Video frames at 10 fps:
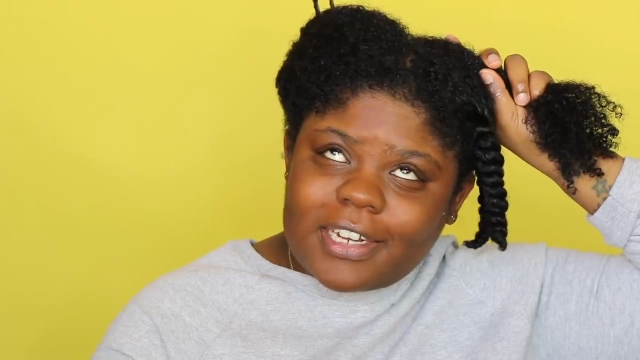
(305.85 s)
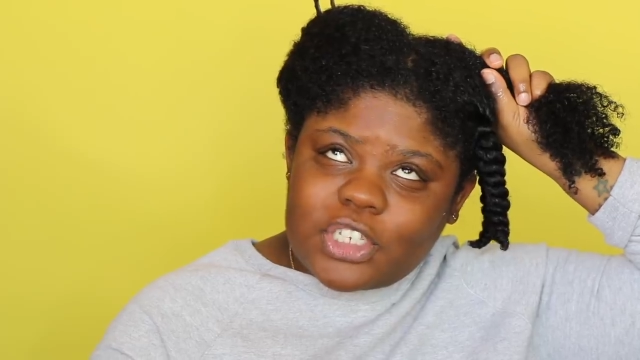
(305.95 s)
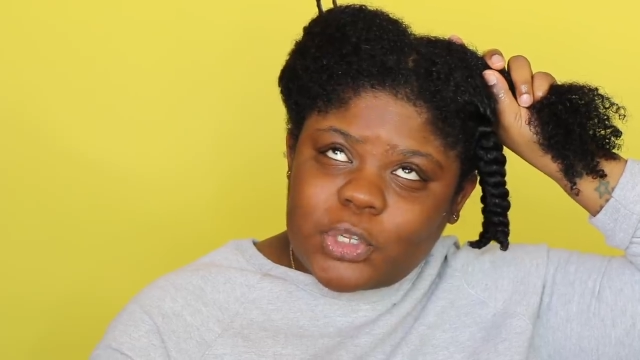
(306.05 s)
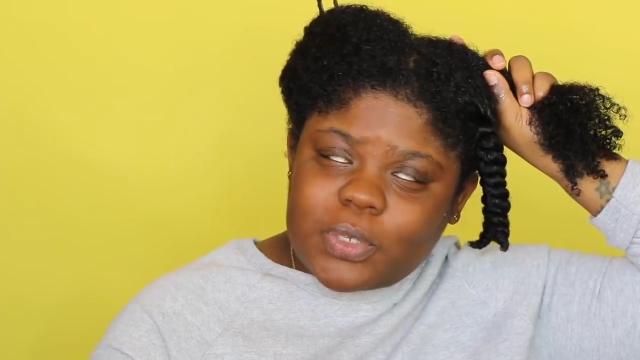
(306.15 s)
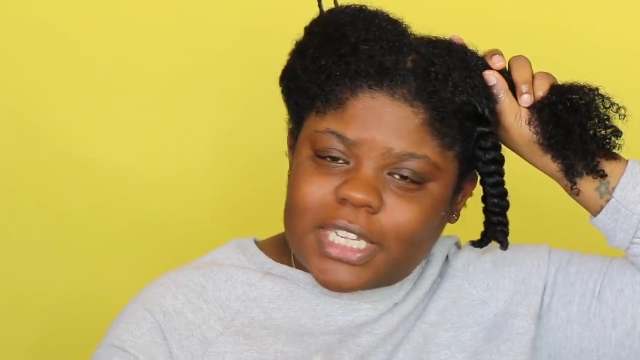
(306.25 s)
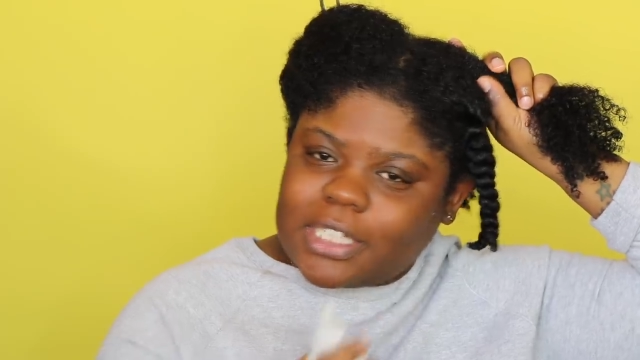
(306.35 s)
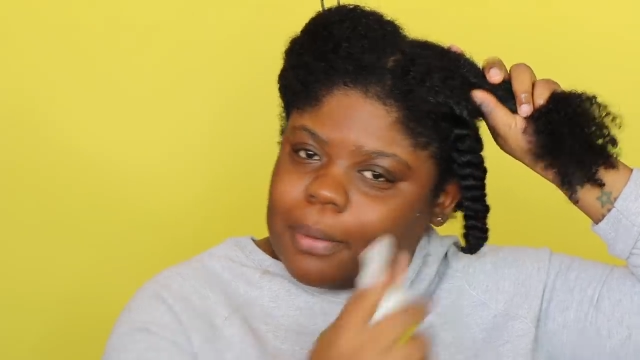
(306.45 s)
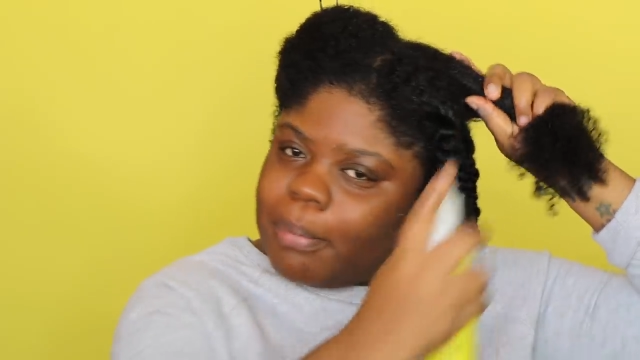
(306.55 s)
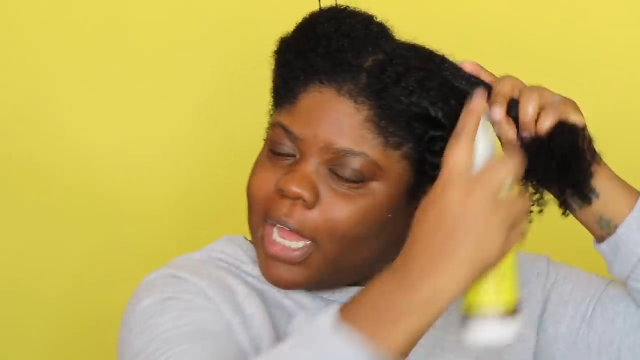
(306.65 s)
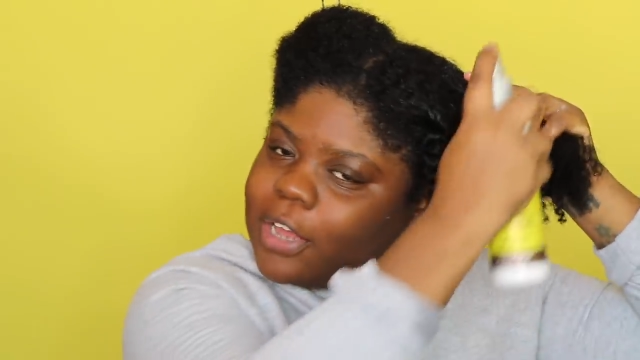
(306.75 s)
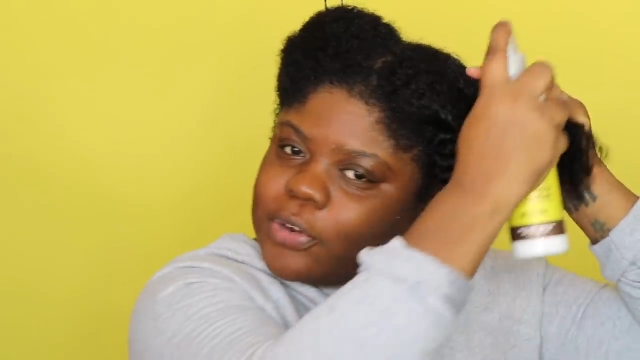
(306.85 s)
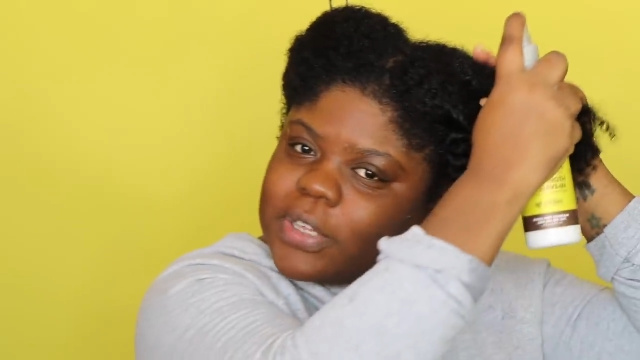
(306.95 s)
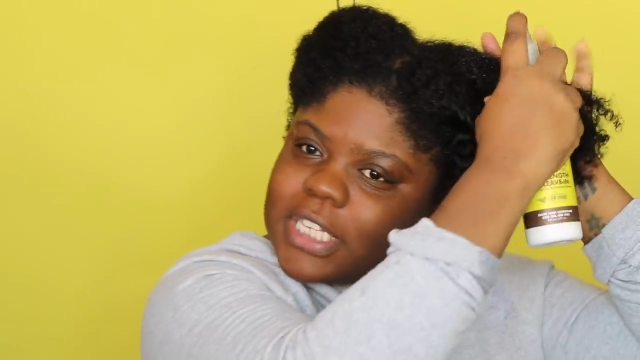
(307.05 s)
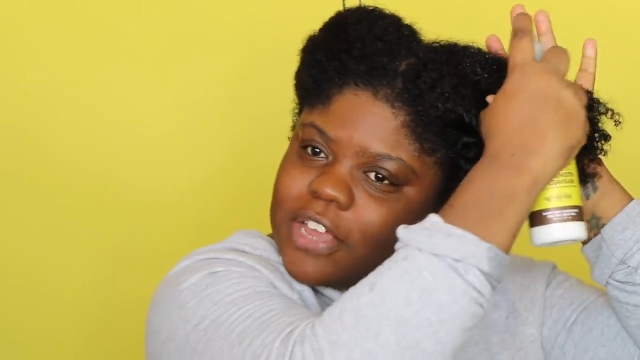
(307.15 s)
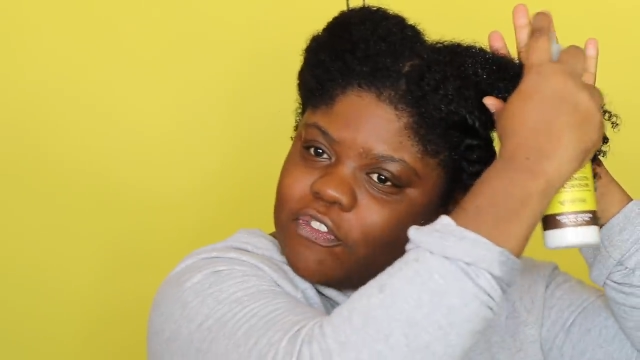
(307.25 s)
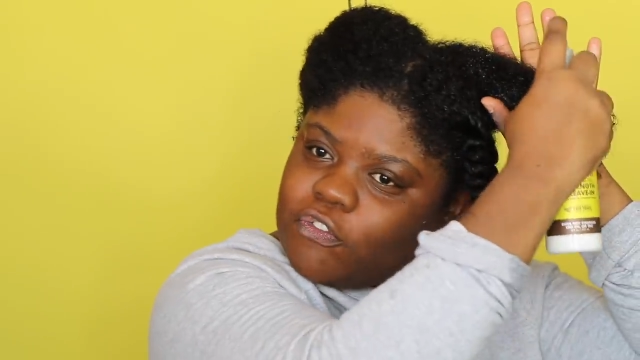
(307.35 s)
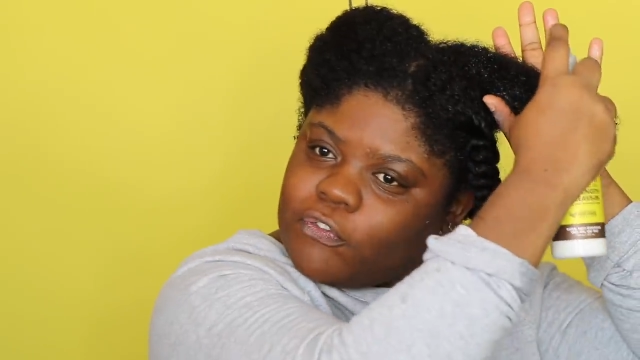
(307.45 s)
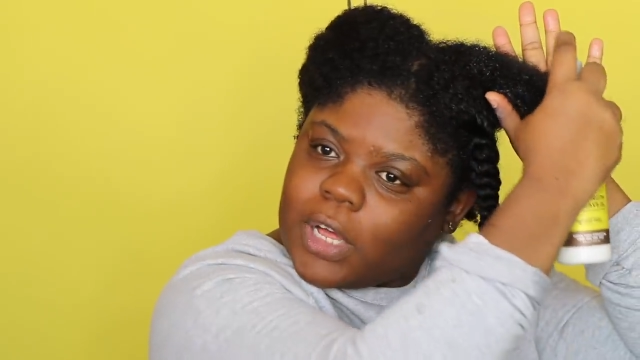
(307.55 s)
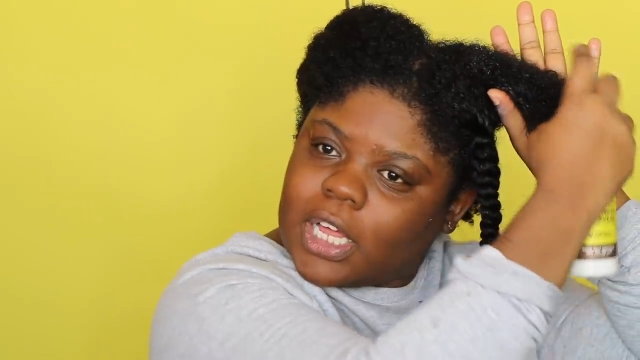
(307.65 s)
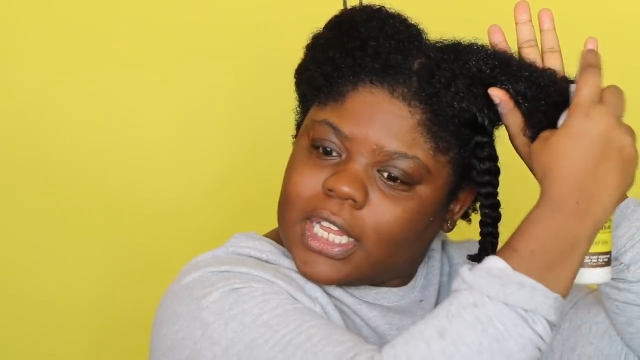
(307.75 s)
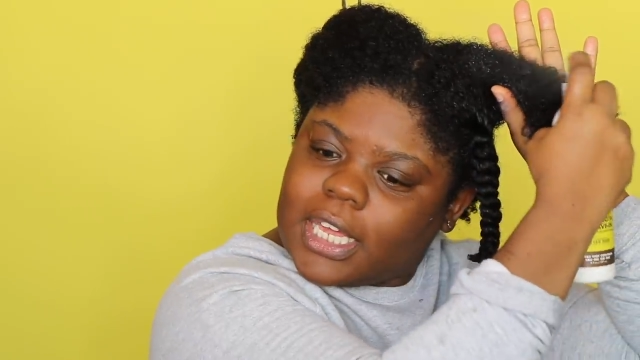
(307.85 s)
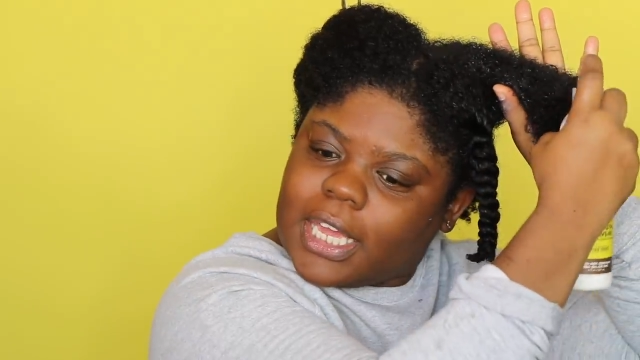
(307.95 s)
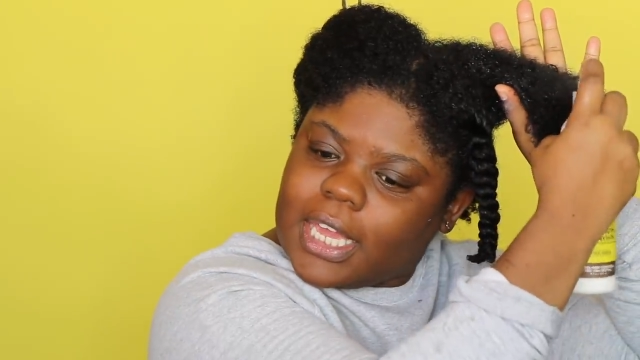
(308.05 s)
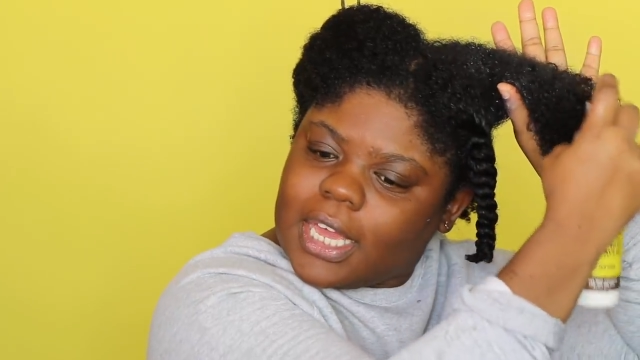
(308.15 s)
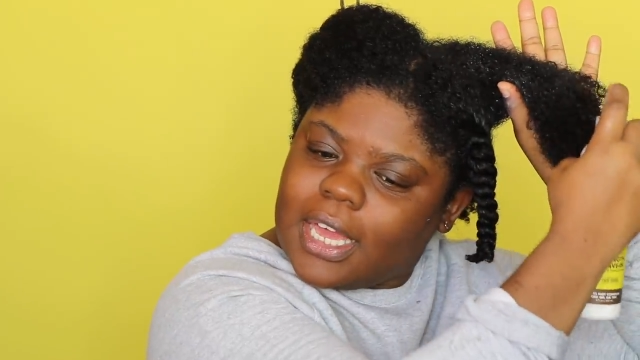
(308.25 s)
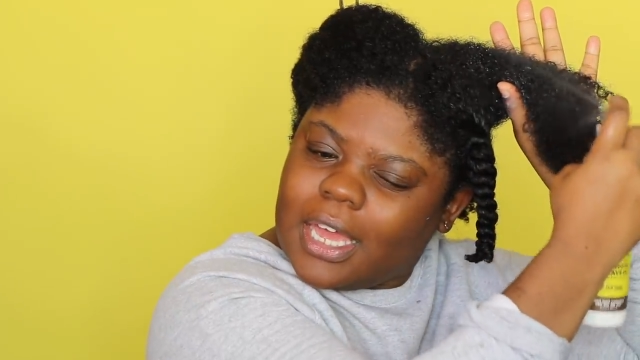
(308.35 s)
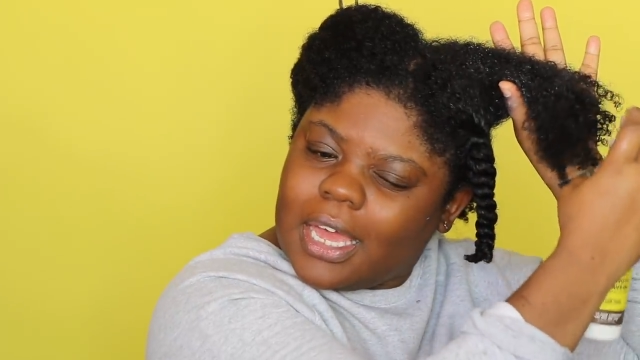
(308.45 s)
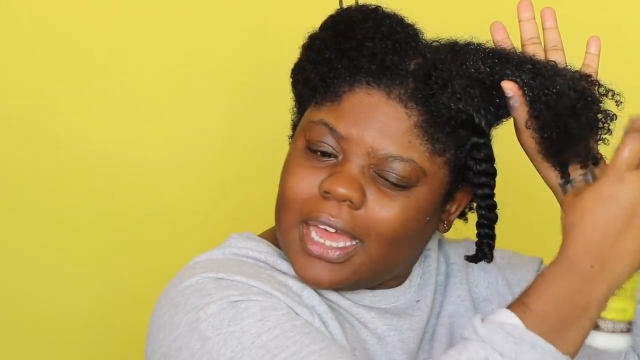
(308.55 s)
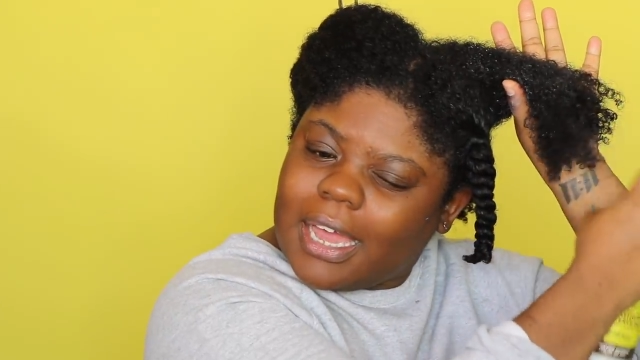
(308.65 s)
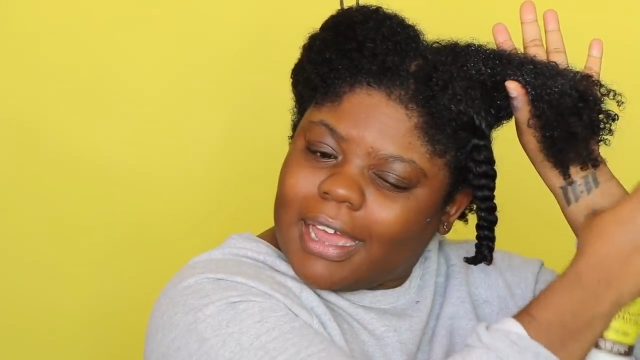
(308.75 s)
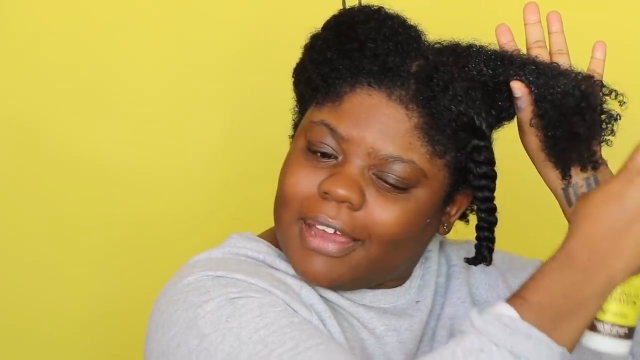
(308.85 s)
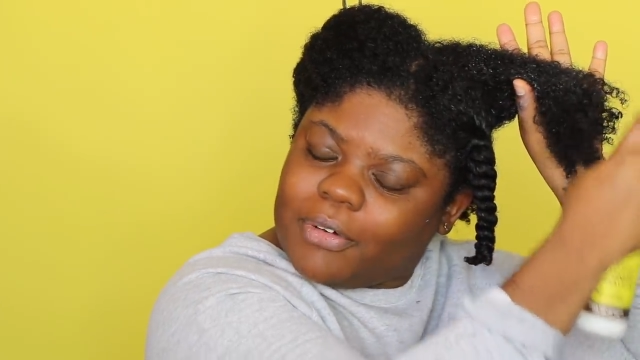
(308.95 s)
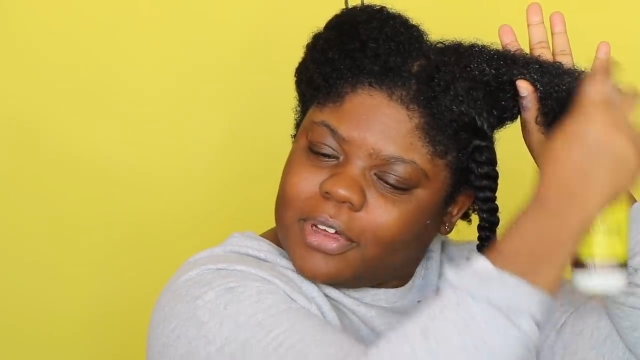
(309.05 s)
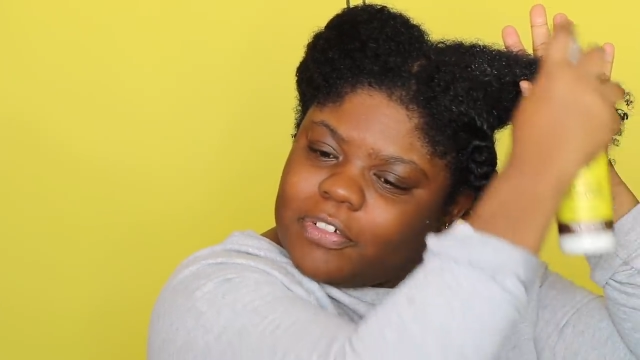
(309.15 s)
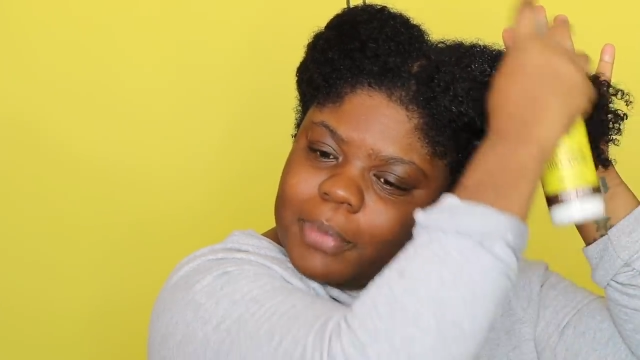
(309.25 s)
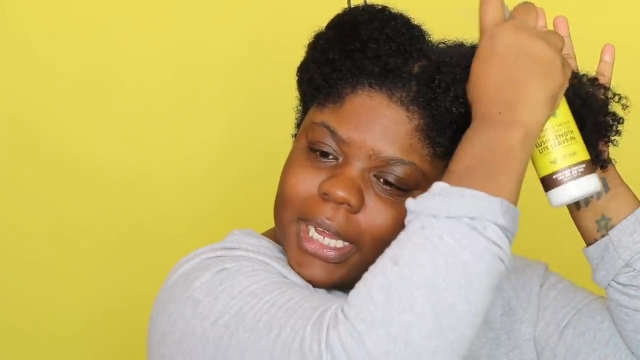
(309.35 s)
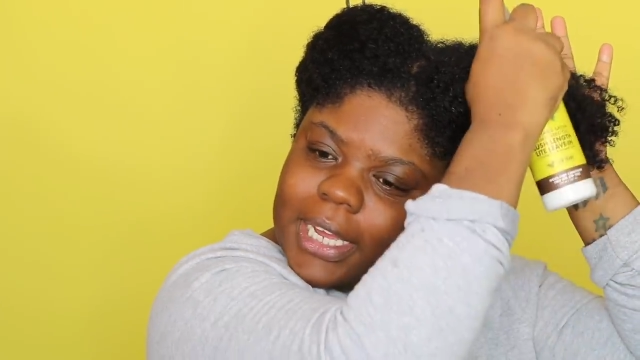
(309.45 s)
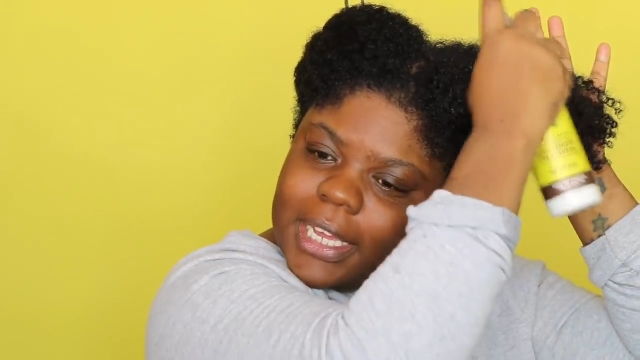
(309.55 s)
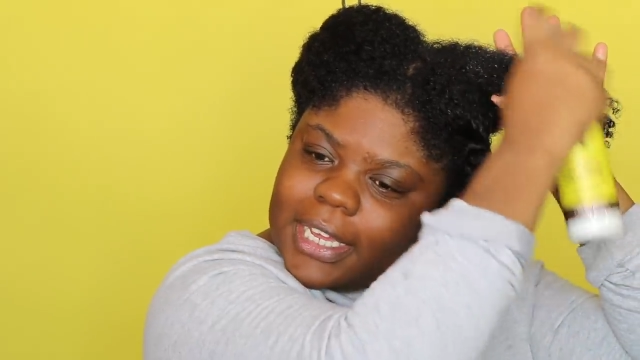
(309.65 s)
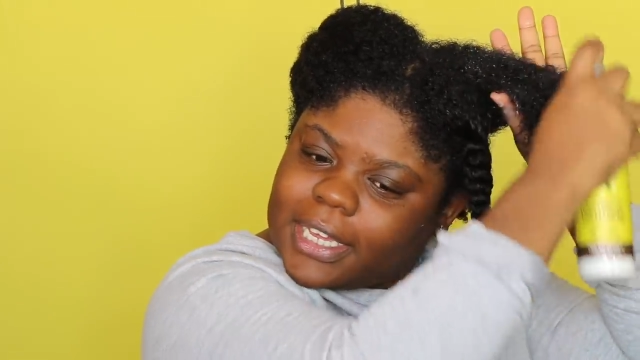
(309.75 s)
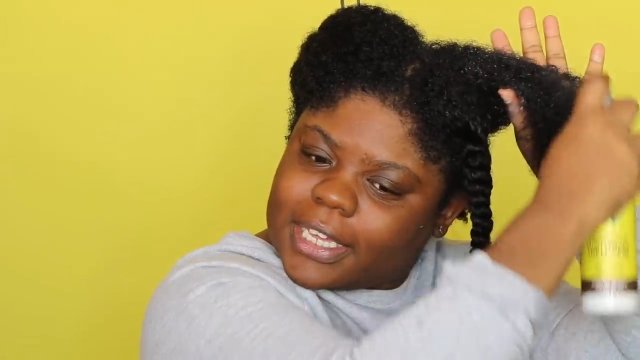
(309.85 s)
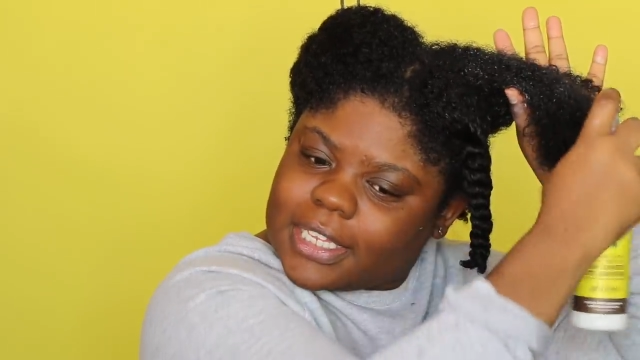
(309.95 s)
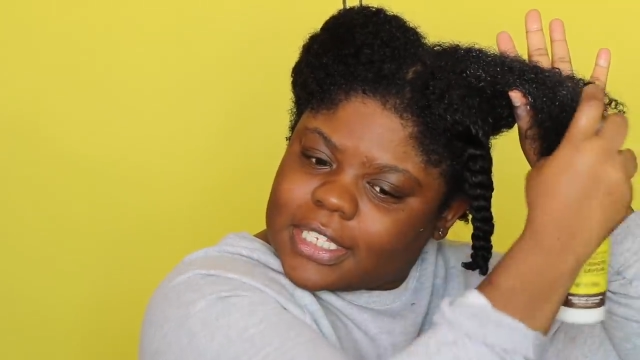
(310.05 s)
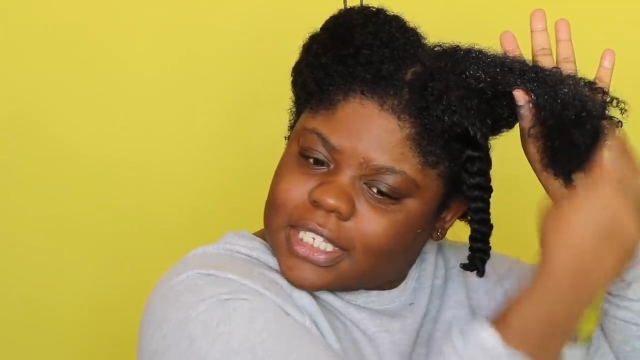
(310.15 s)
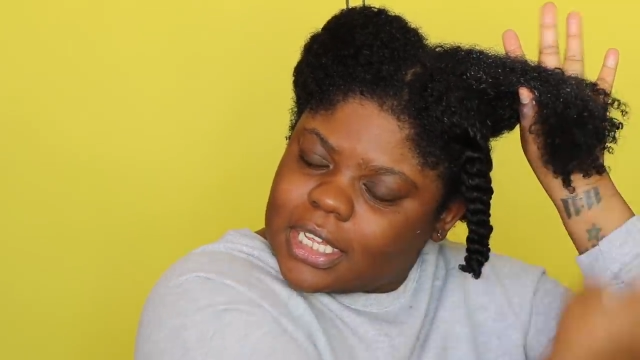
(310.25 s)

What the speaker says: So it's like the bottle is like falling out of my hands.